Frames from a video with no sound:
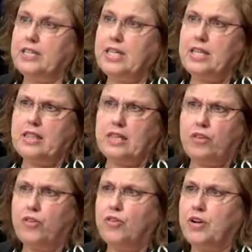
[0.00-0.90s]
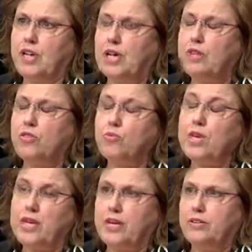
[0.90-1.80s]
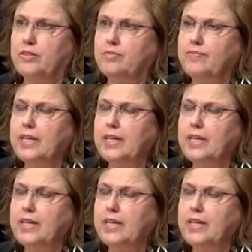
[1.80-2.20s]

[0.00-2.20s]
teeth in 3 years.